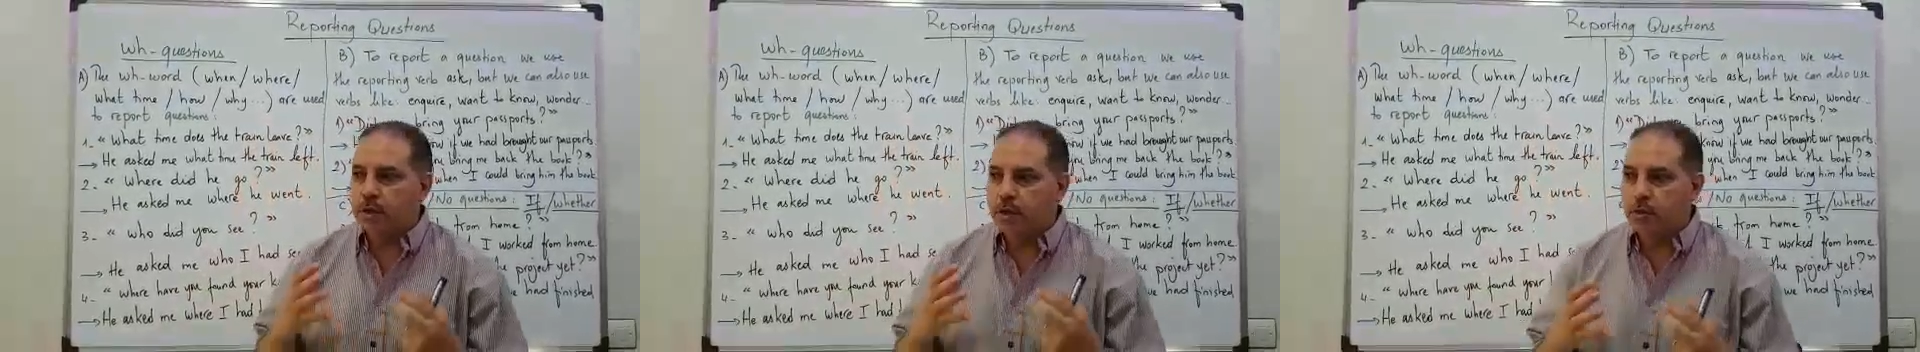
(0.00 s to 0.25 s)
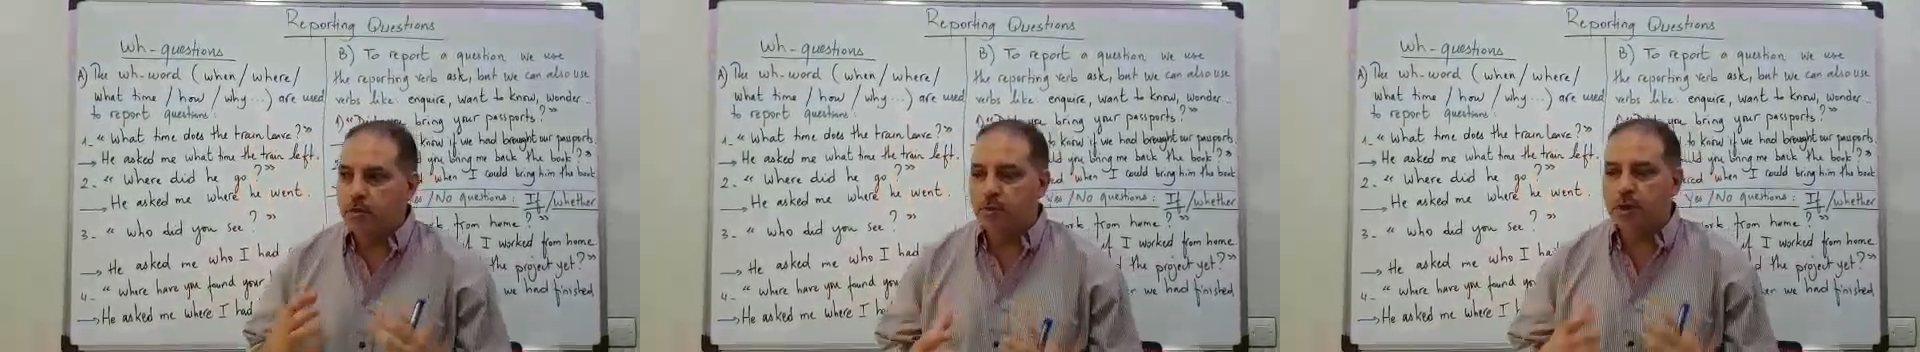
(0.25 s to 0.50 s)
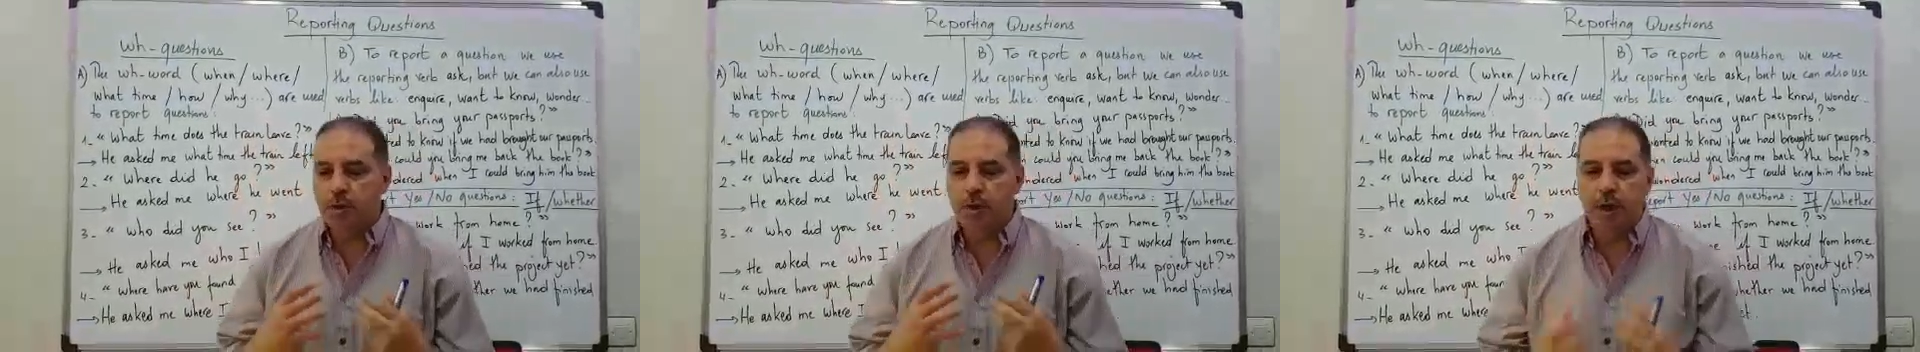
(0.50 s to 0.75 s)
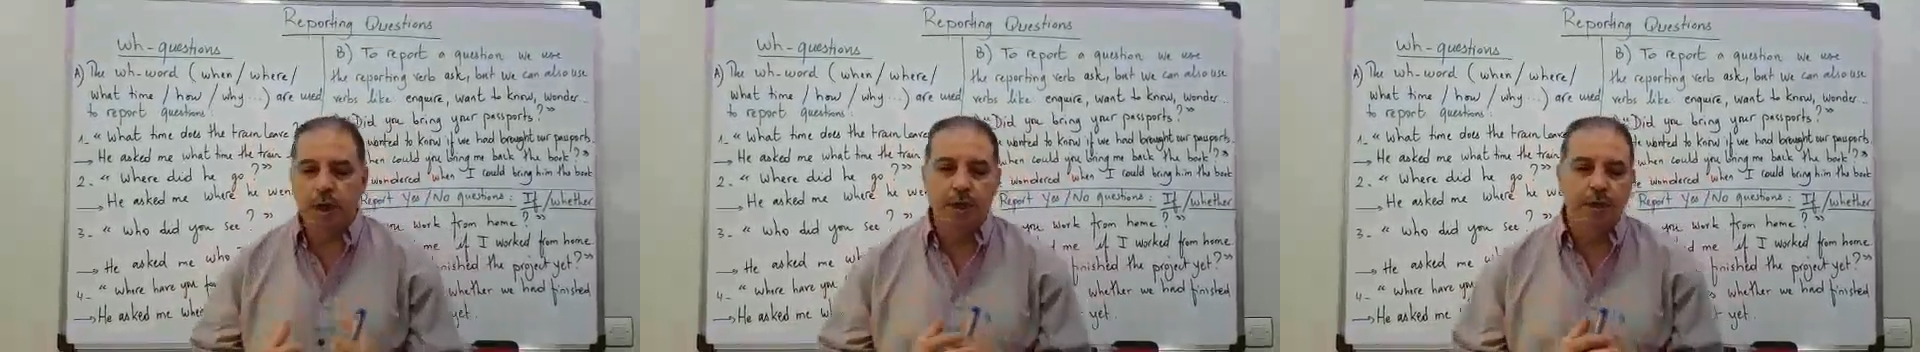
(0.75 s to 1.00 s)
should we
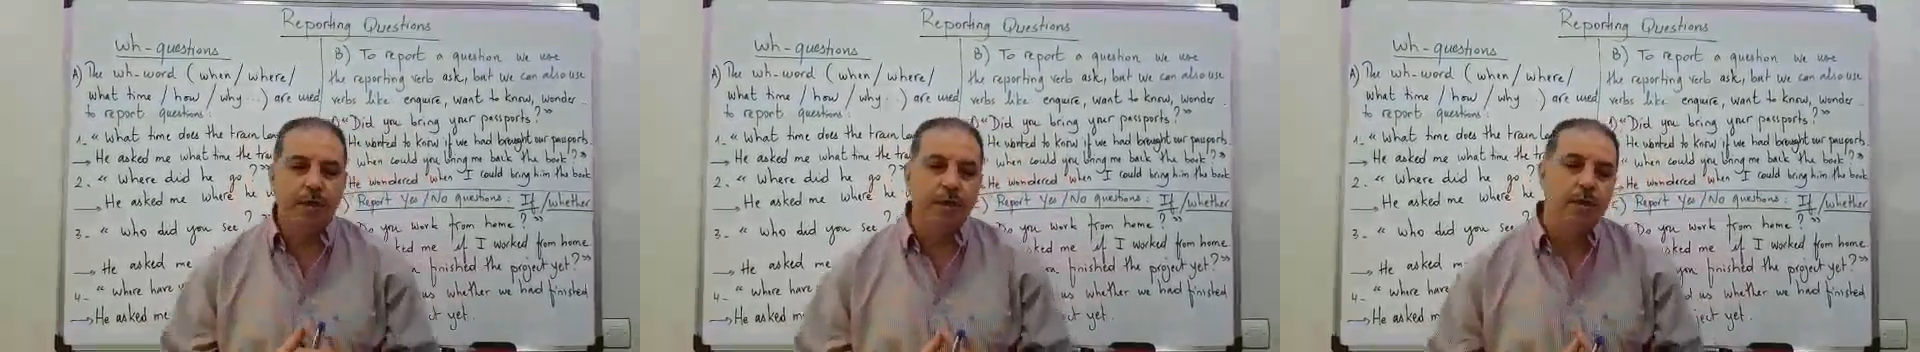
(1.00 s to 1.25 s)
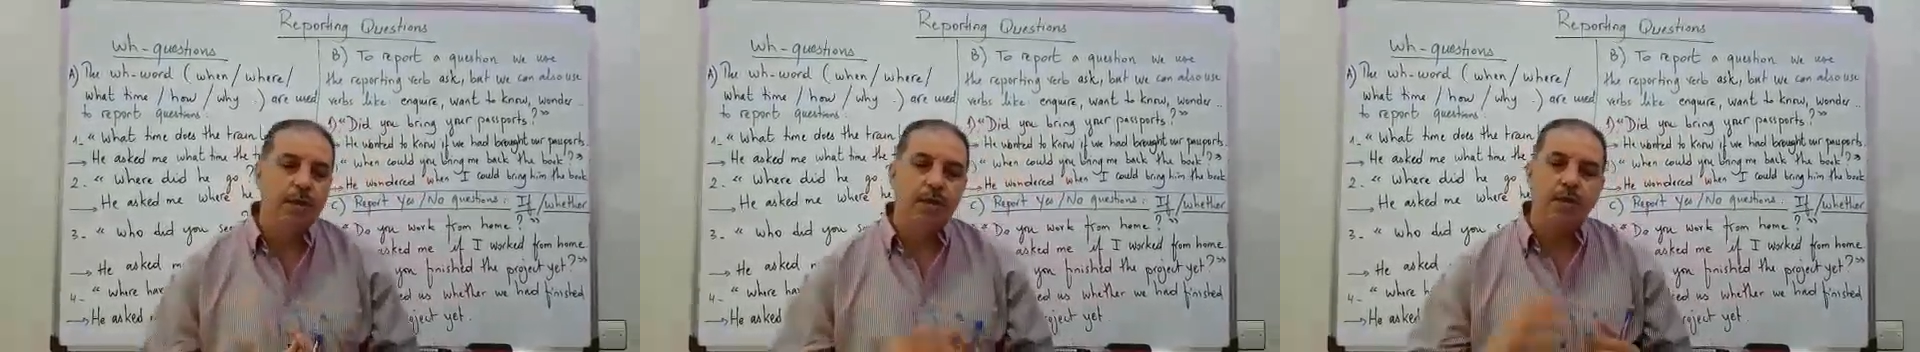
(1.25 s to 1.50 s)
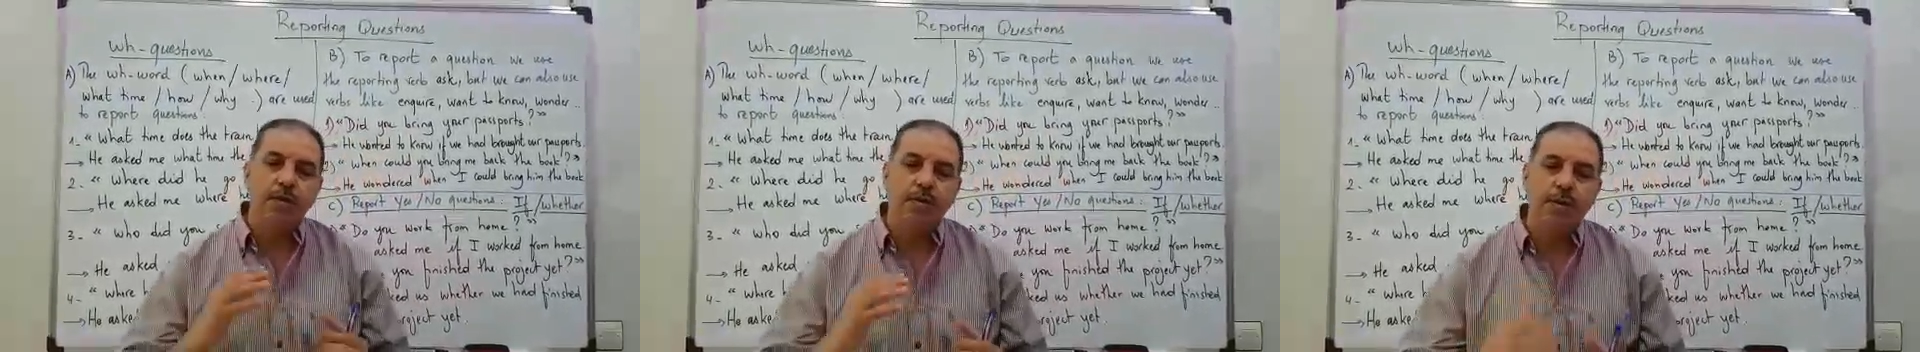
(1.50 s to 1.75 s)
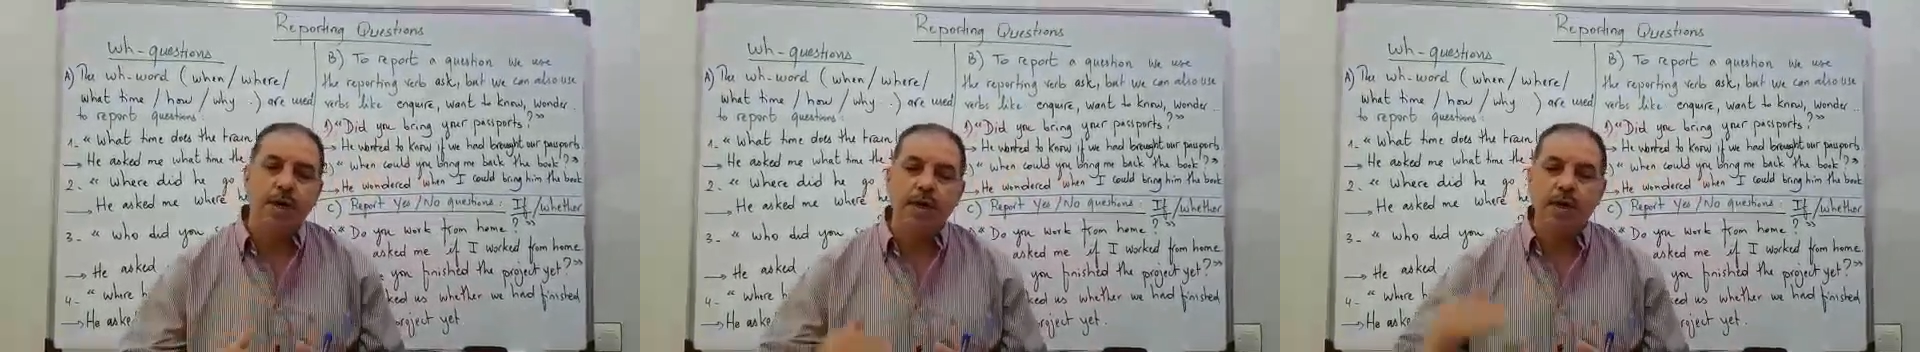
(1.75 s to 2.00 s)
learn
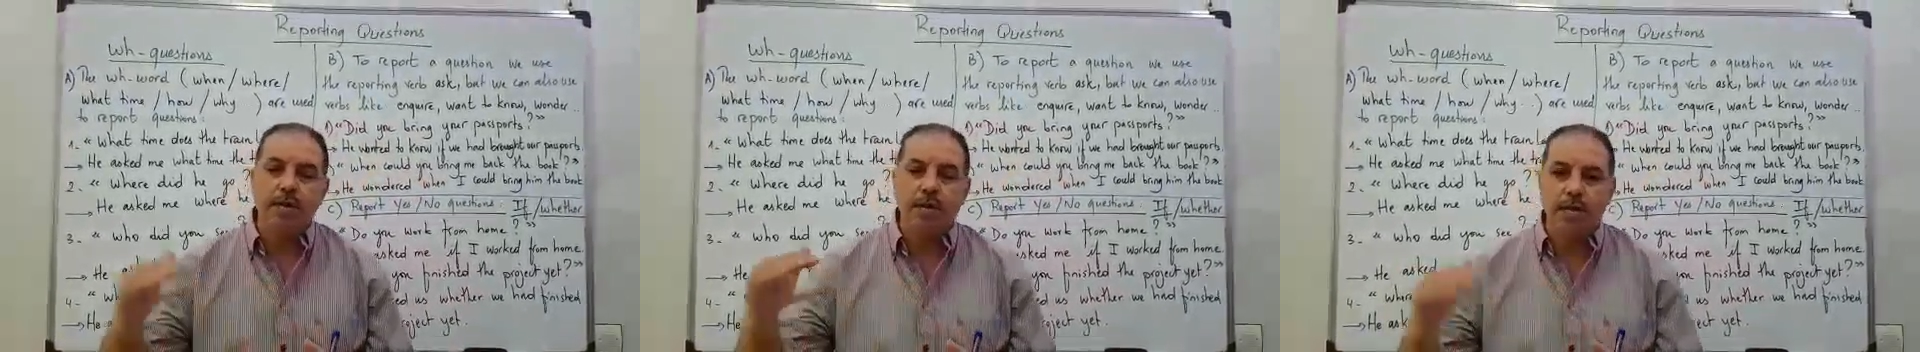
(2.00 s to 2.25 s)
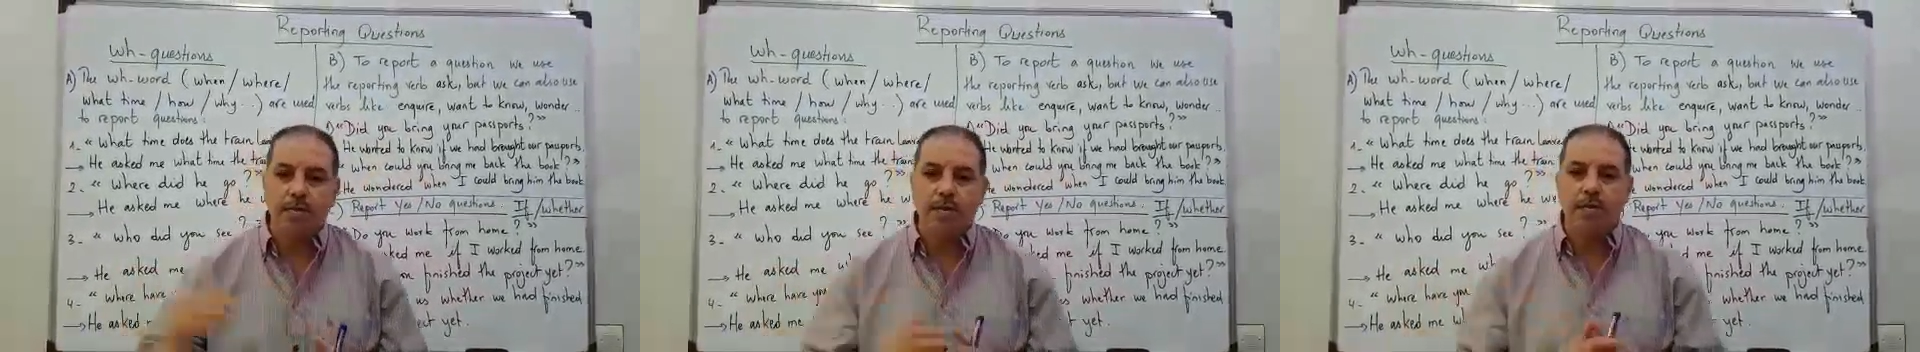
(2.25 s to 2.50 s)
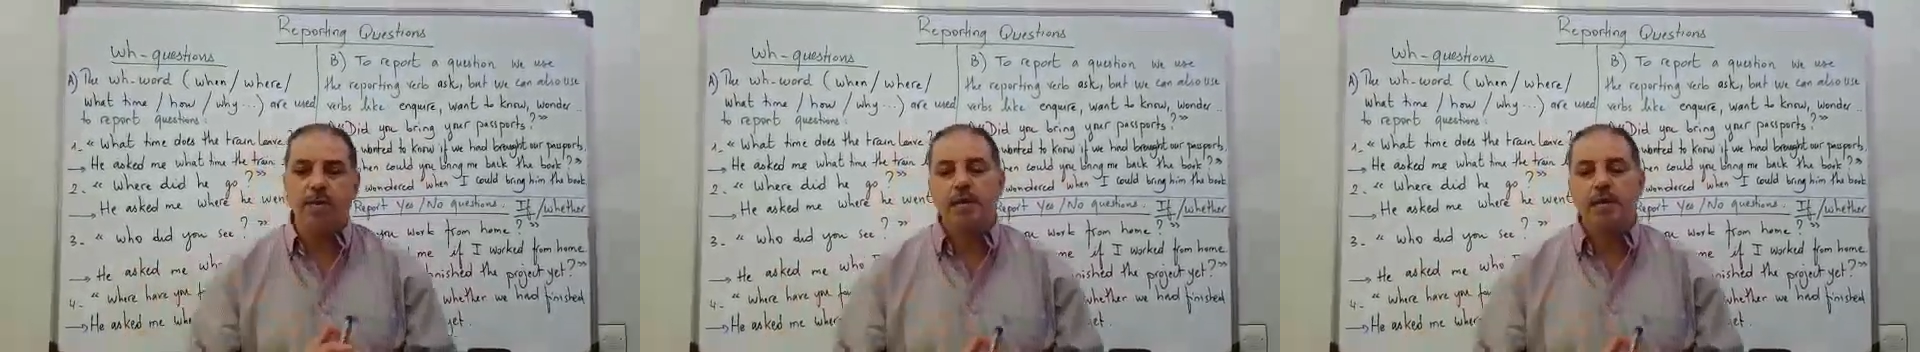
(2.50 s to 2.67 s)
concerning this